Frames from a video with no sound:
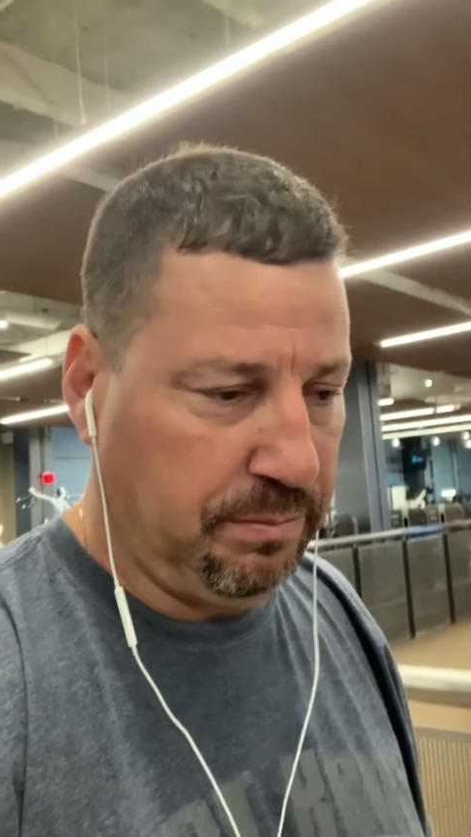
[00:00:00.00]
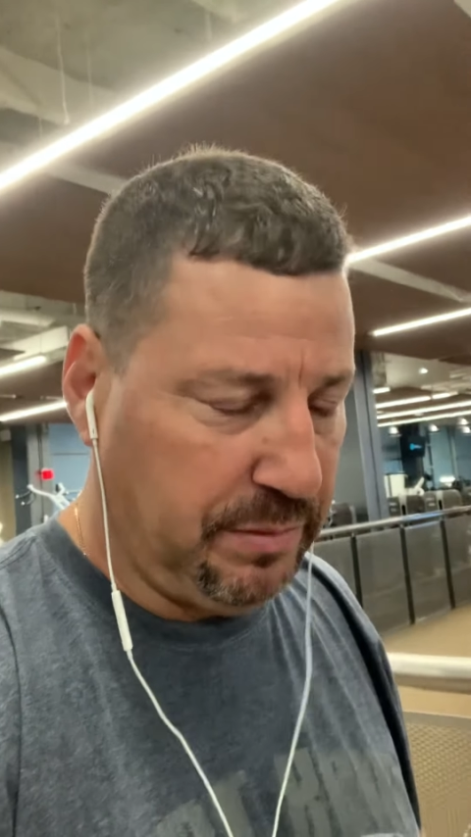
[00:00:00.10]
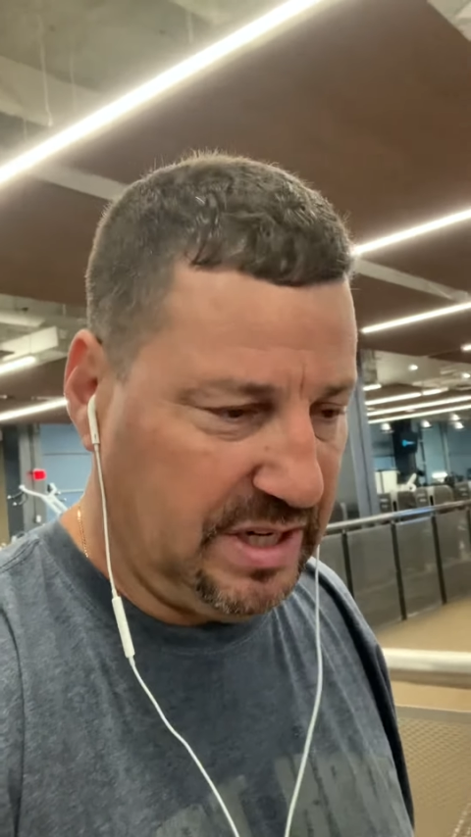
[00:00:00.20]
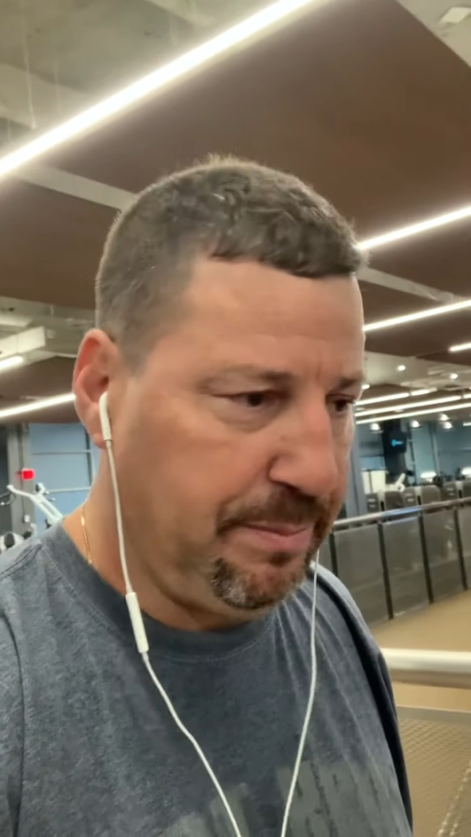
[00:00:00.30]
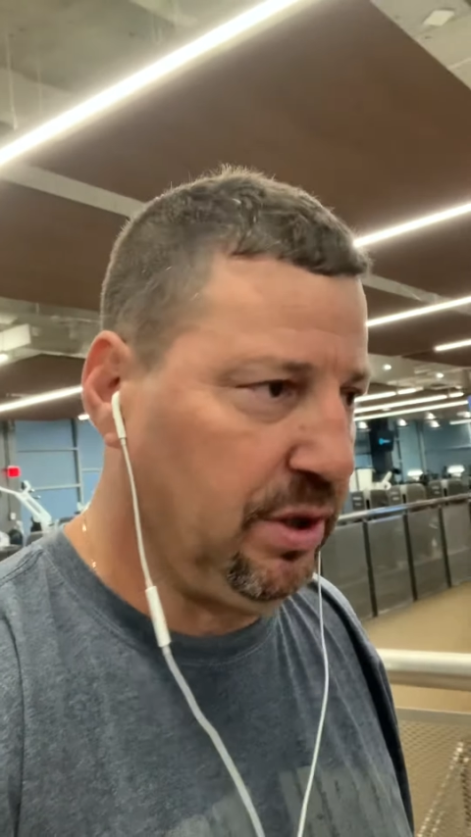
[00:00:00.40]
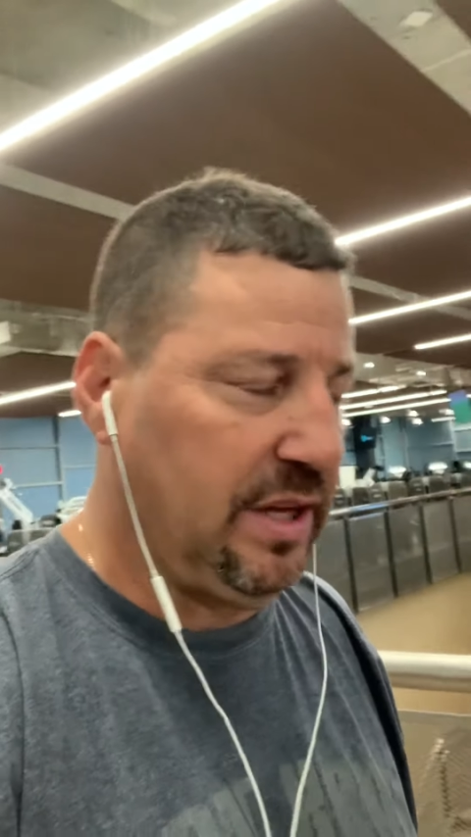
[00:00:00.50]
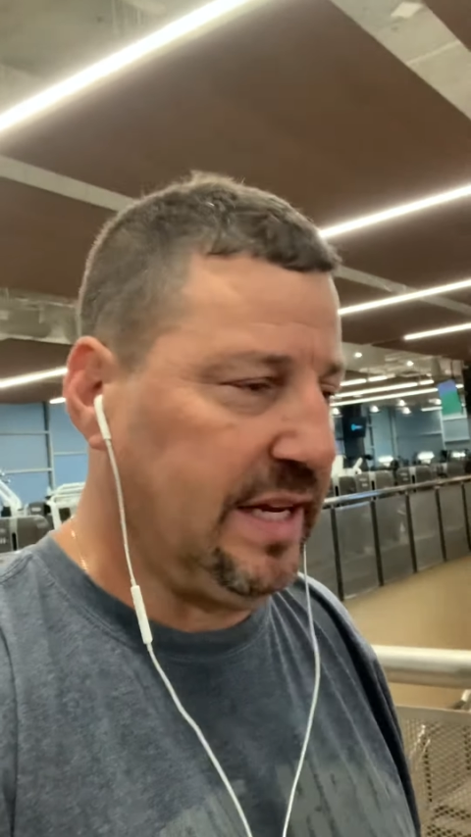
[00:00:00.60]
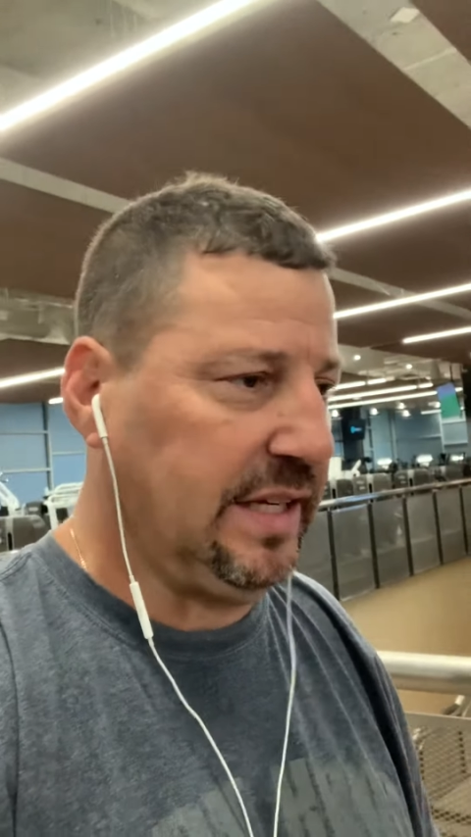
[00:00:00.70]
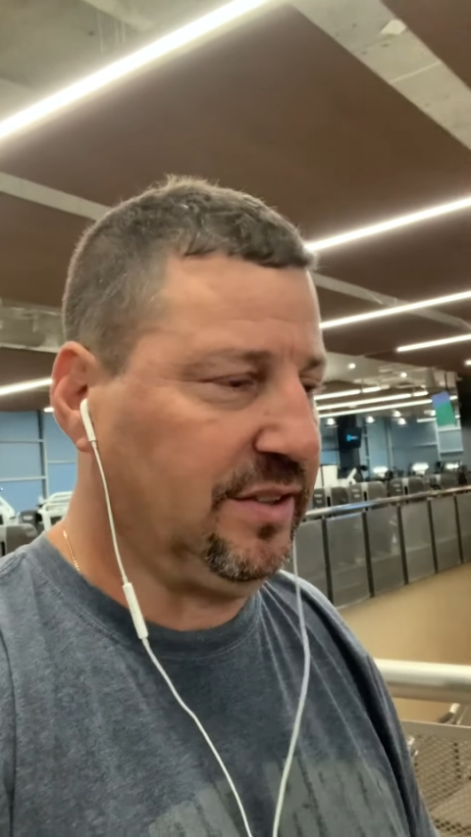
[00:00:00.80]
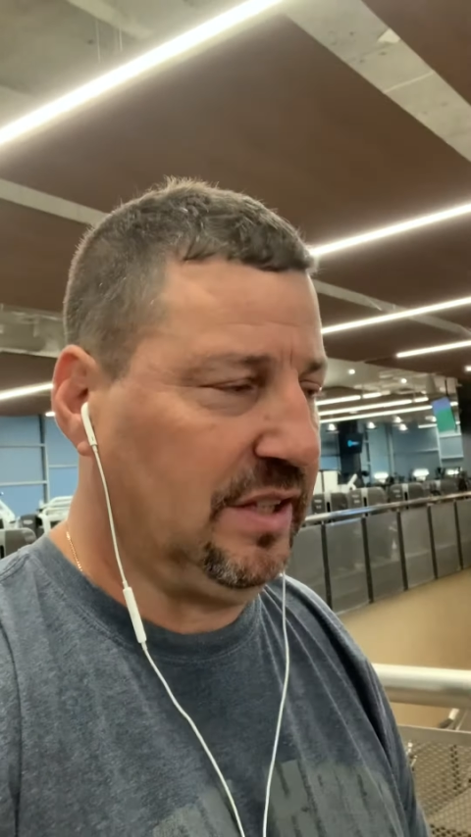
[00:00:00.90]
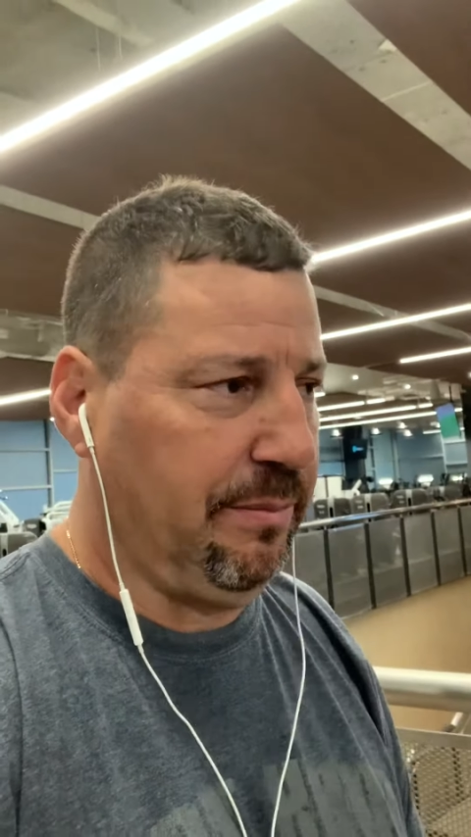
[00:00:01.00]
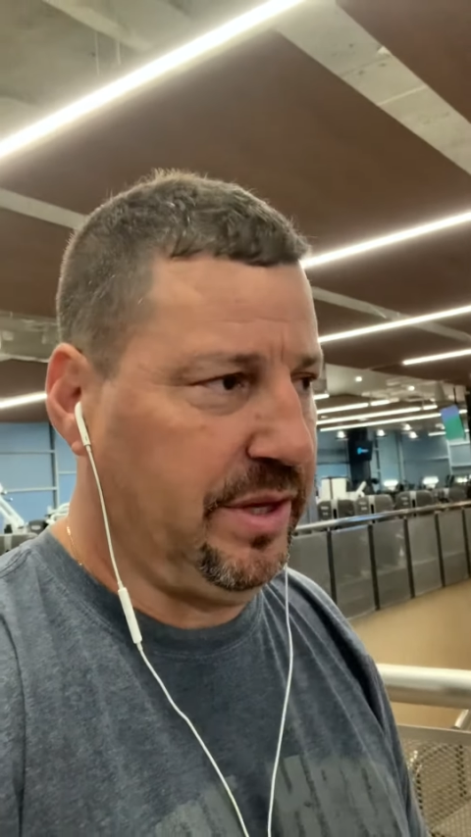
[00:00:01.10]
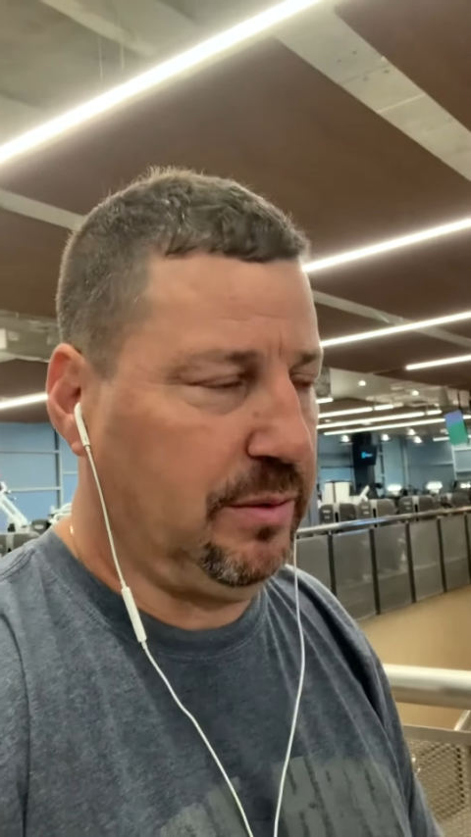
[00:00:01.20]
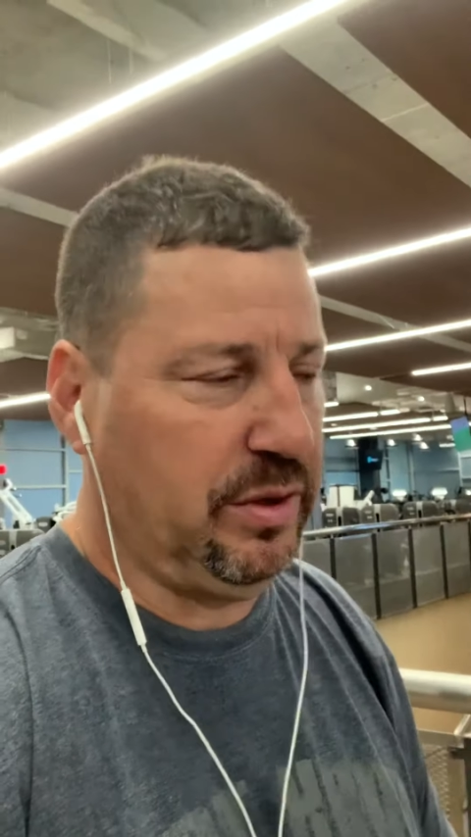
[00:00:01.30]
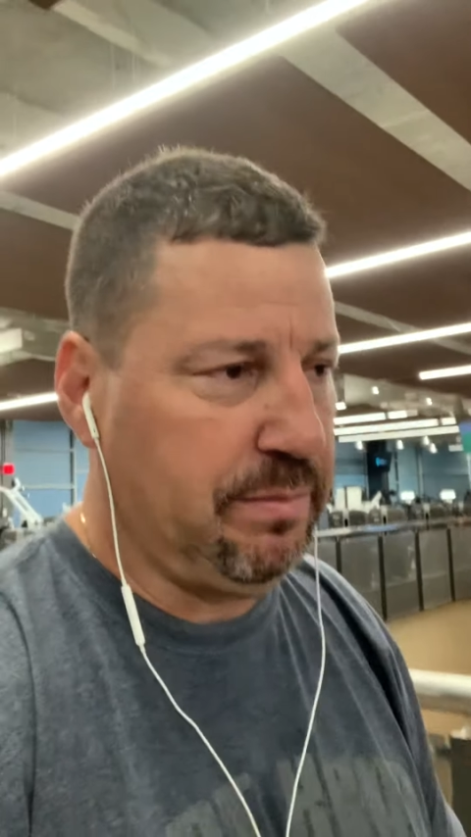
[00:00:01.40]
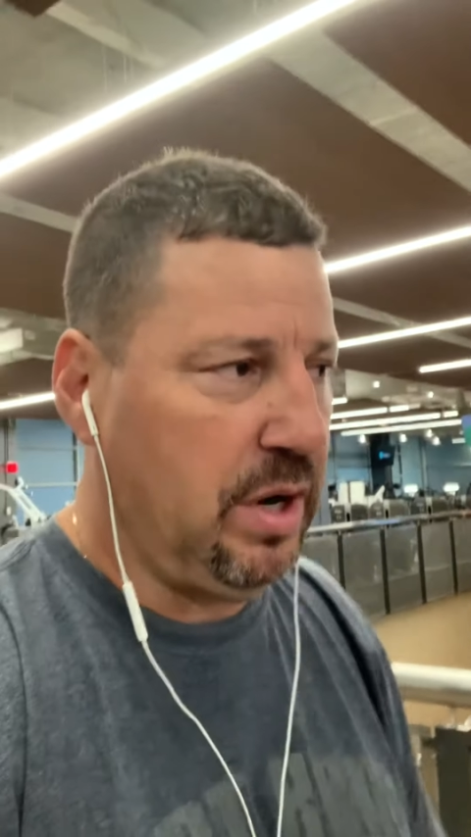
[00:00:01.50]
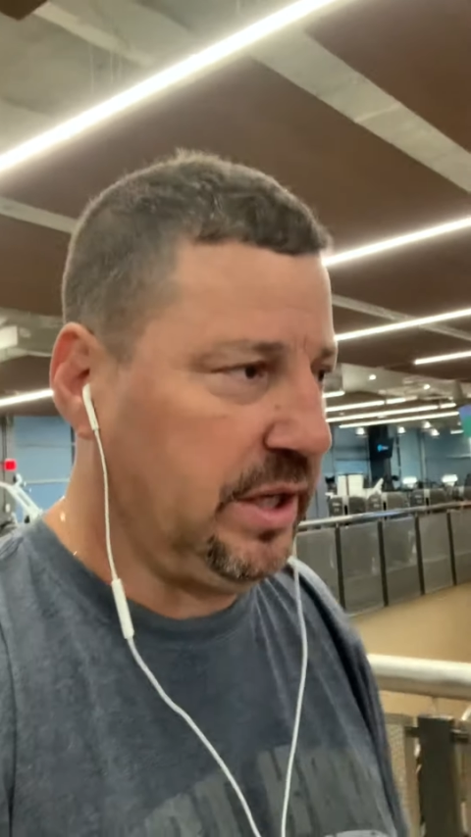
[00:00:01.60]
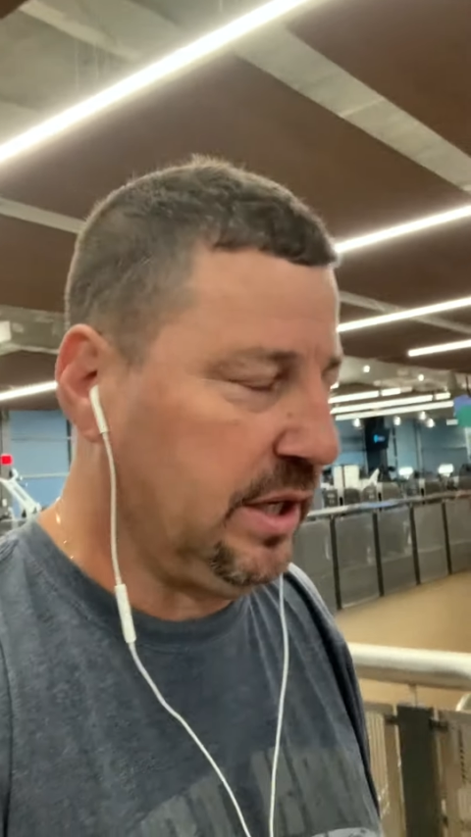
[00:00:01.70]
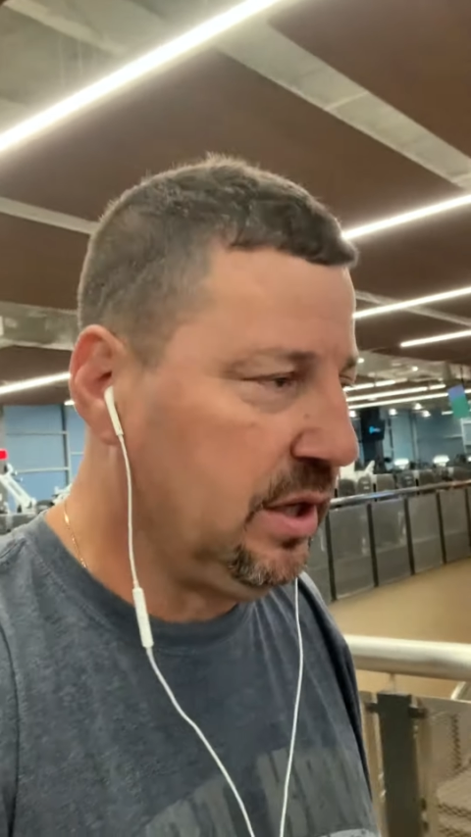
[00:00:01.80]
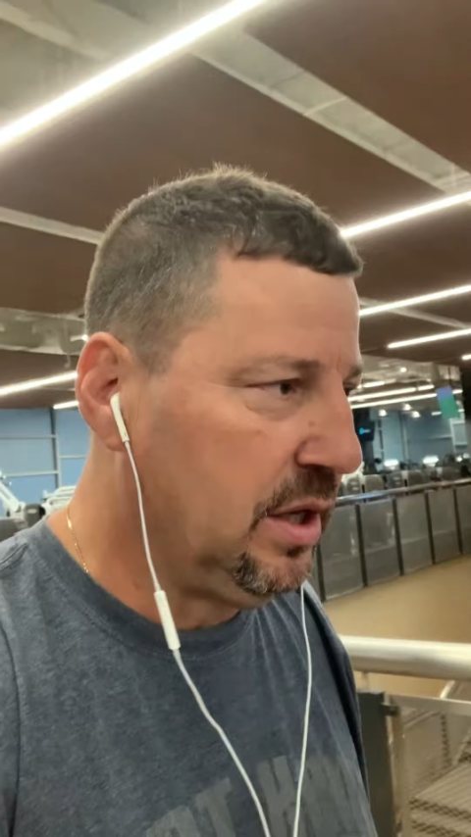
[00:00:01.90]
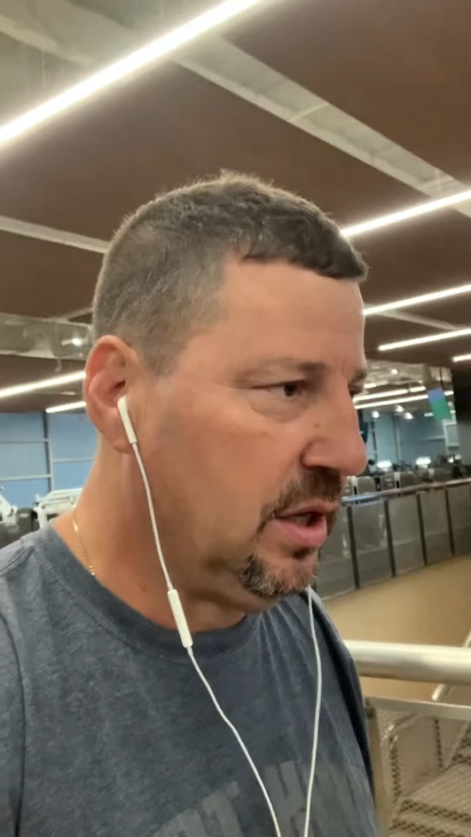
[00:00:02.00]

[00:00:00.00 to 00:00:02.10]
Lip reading: manipulating something with money,